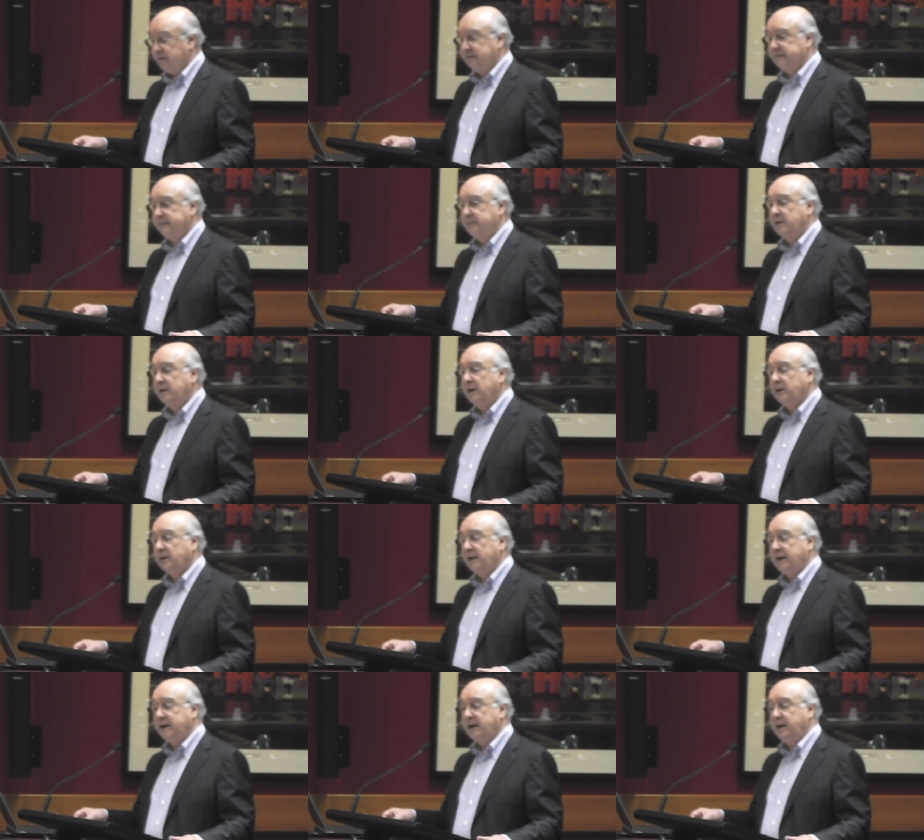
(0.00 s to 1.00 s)
of
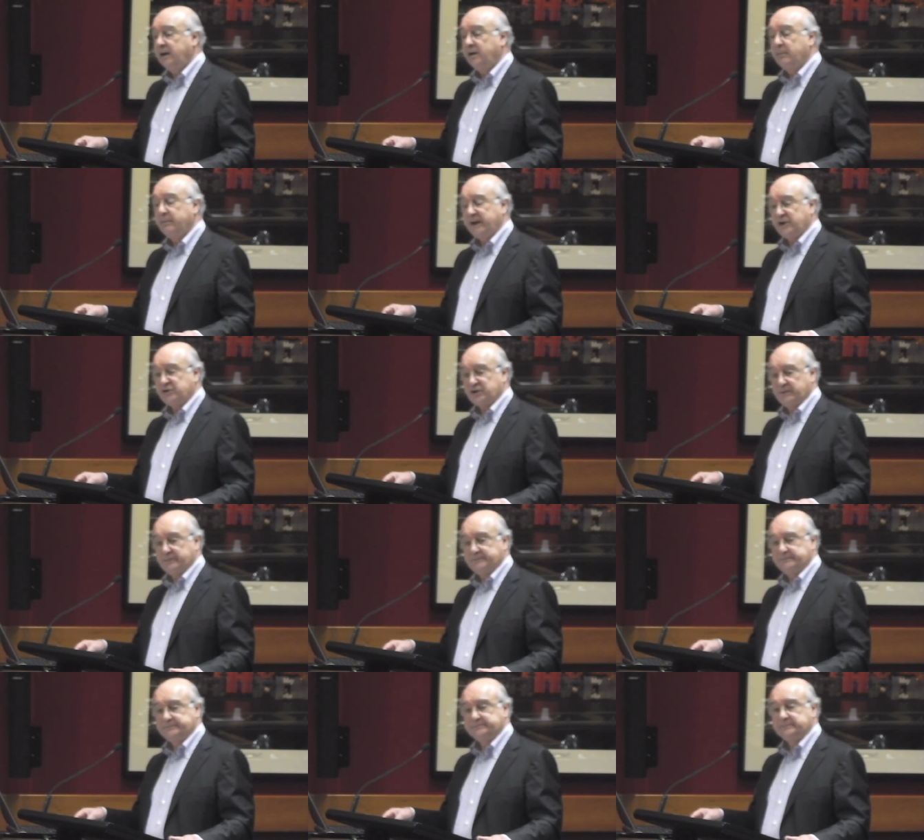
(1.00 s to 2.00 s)
lacking compassion,